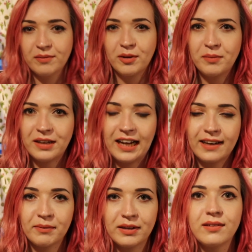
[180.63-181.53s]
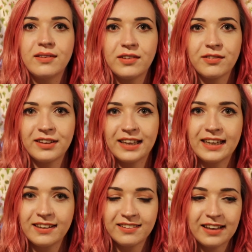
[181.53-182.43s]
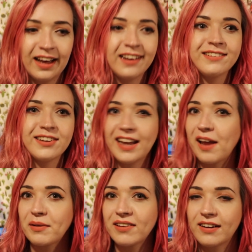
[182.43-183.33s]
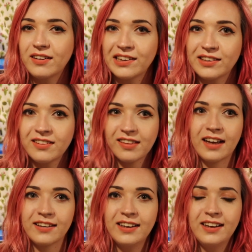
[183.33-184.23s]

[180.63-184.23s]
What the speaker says: hemmed and hawed about loads of different things. And today I'm excited to announce that